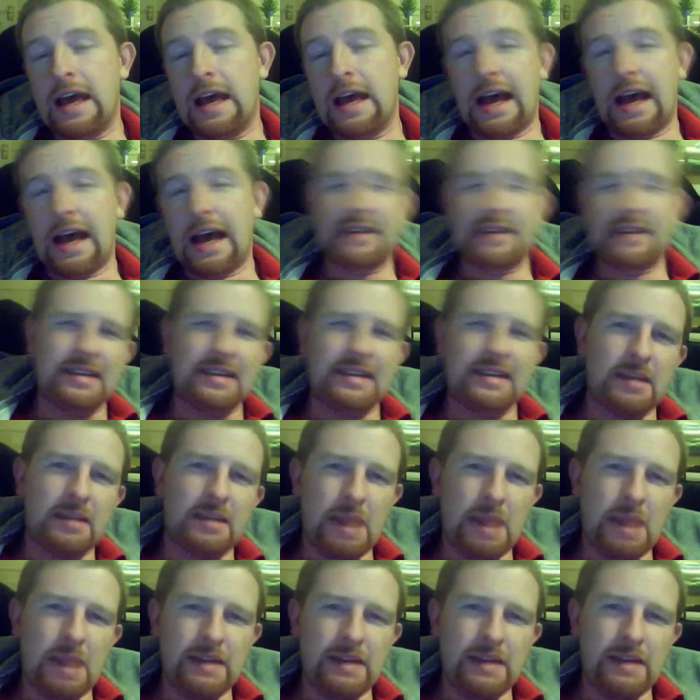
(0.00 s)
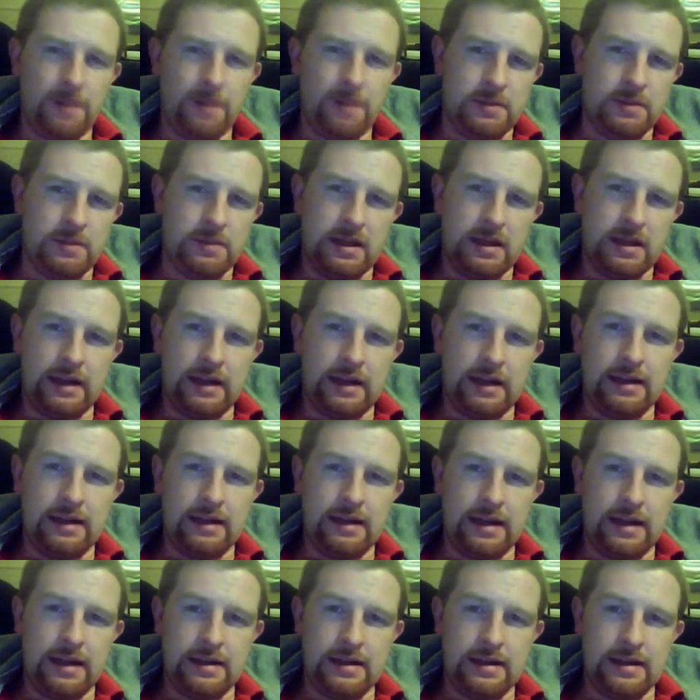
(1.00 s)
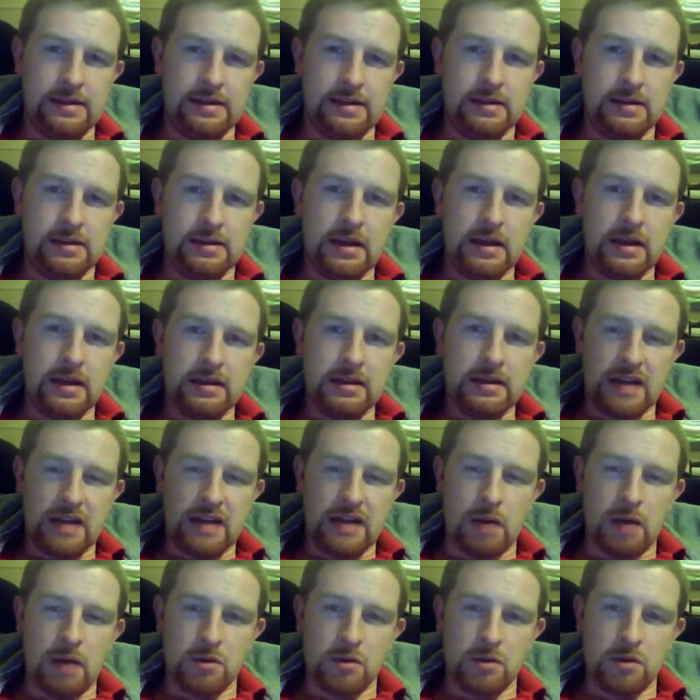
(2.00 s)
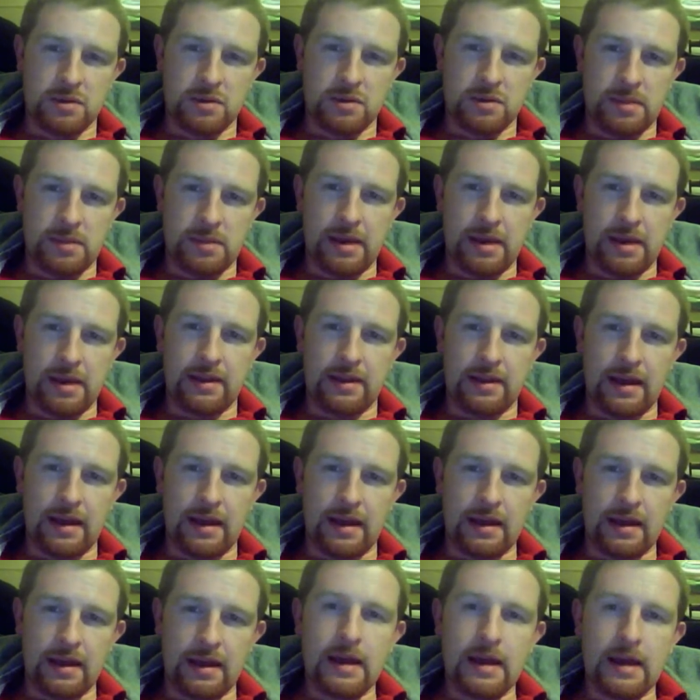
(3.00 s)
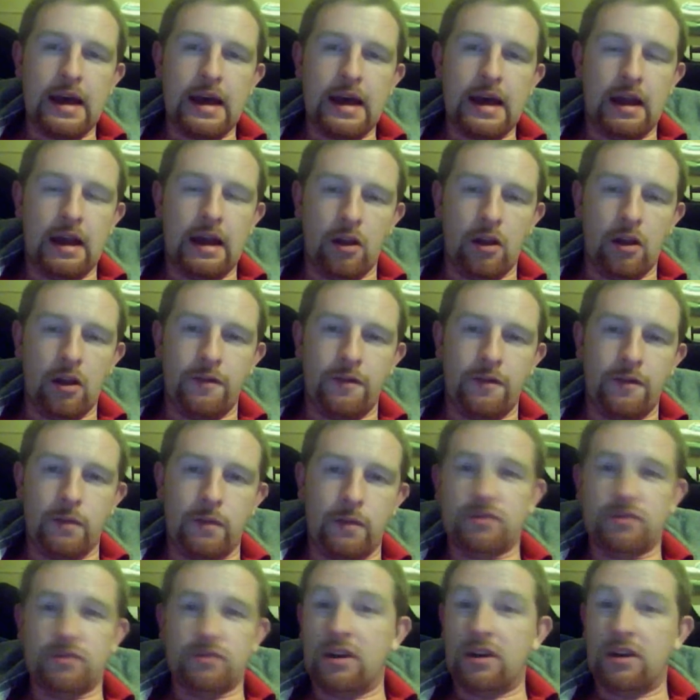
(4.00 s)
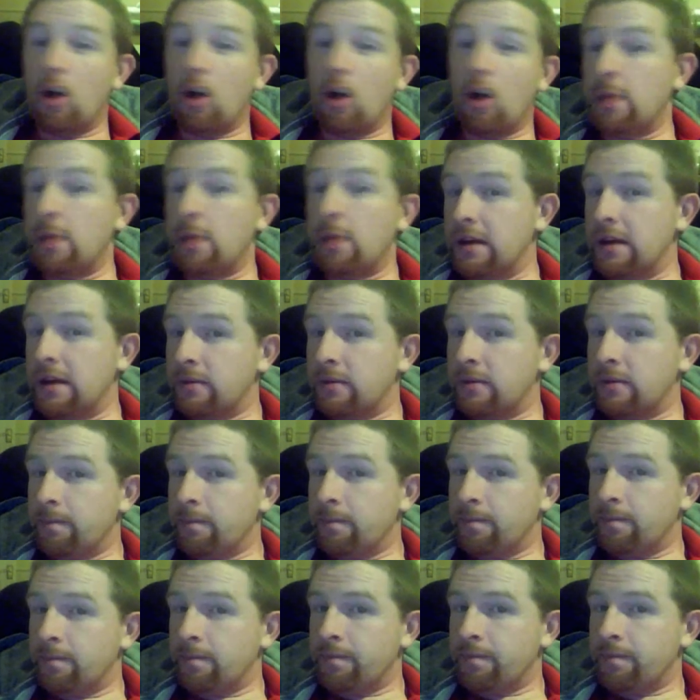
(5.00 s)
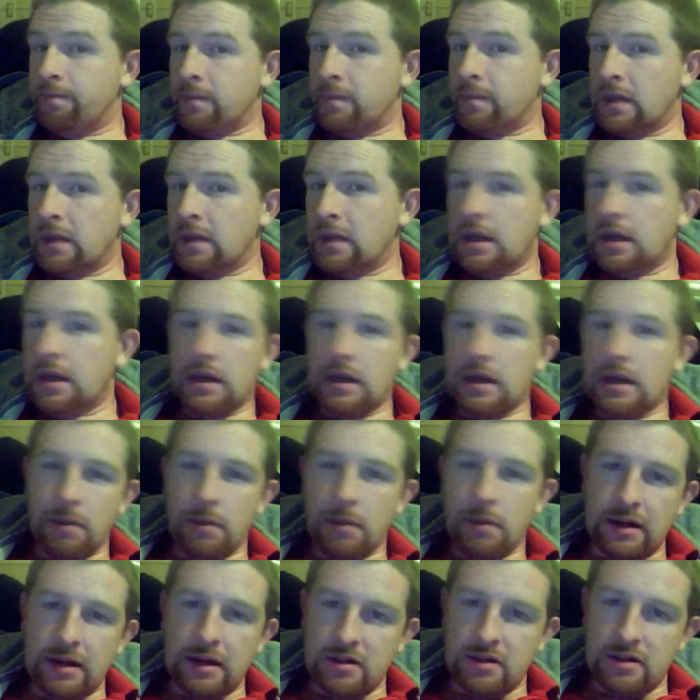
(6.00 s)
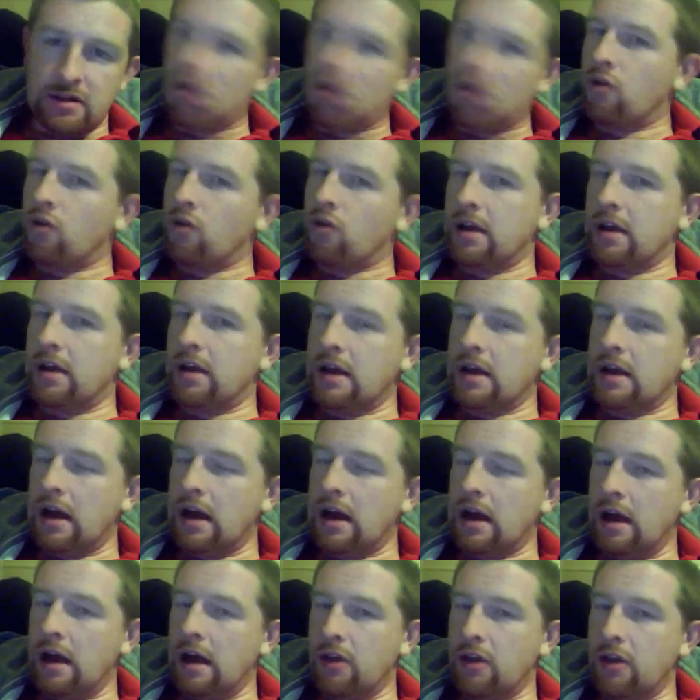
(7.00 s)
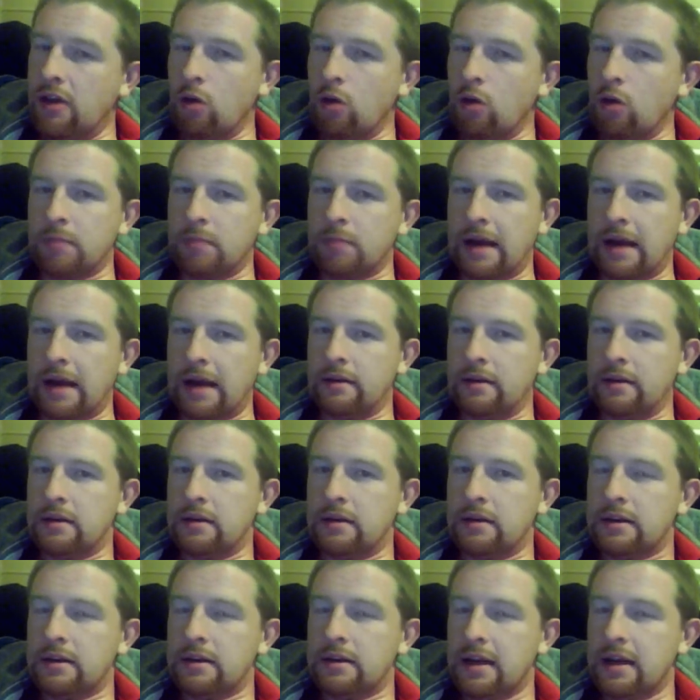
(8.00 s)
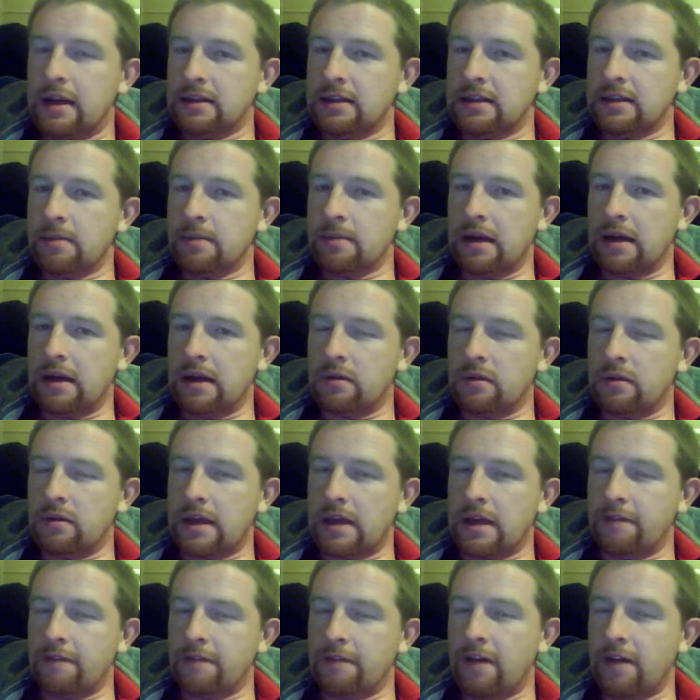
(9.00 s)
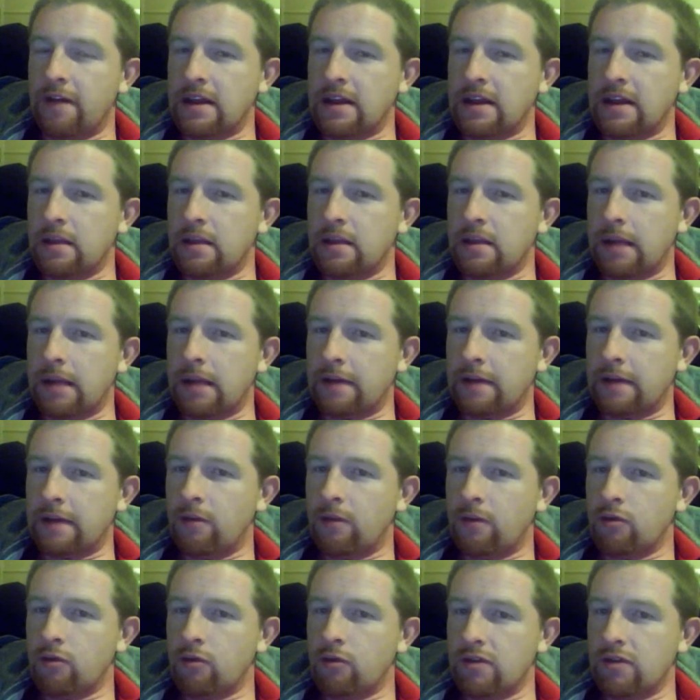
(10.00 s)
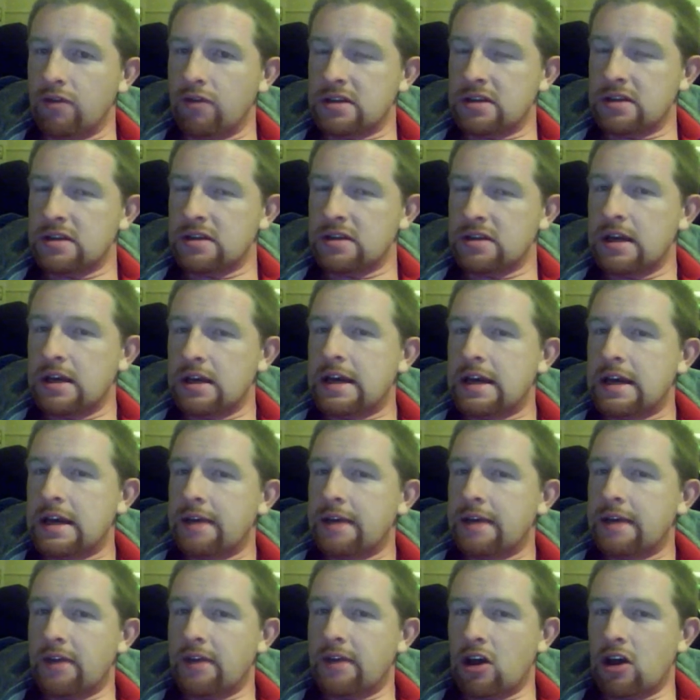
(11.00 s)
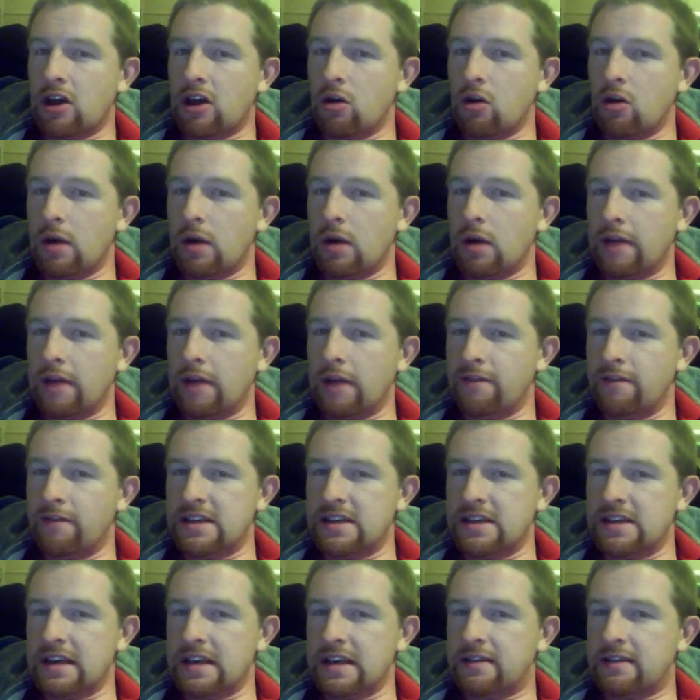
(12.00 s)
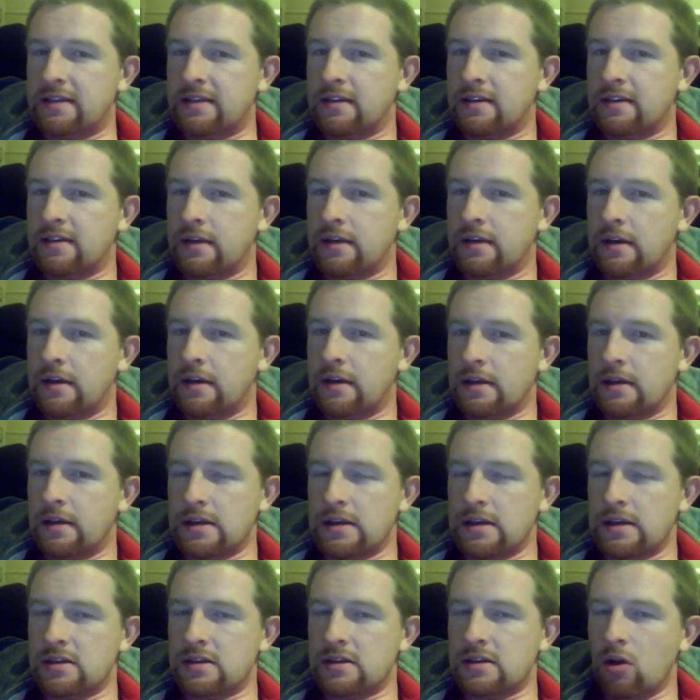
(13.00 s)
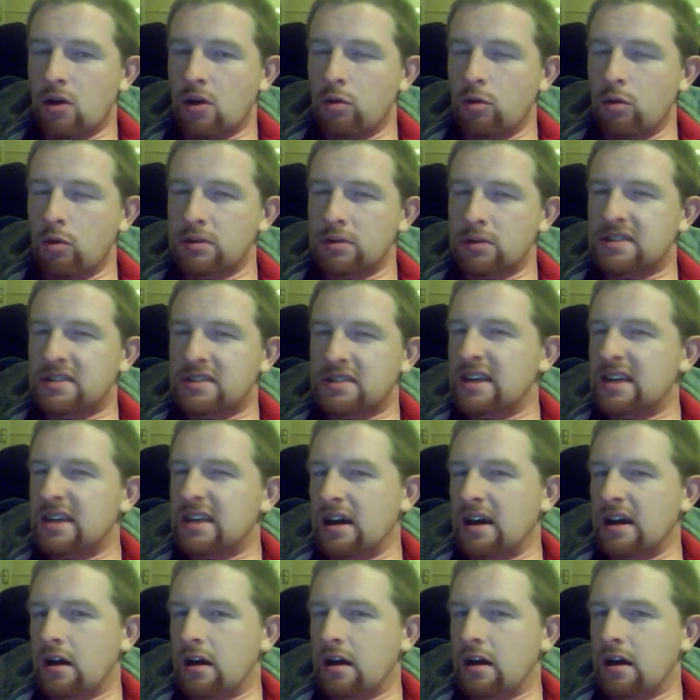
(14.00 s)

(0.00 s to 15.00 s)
as it did in many films in the 1980s. Star Wars was the big thing, and a lot of films tried to copy it. Now back to the story, the old man tells him that they can find the Black Fortress if they go and visit this old seer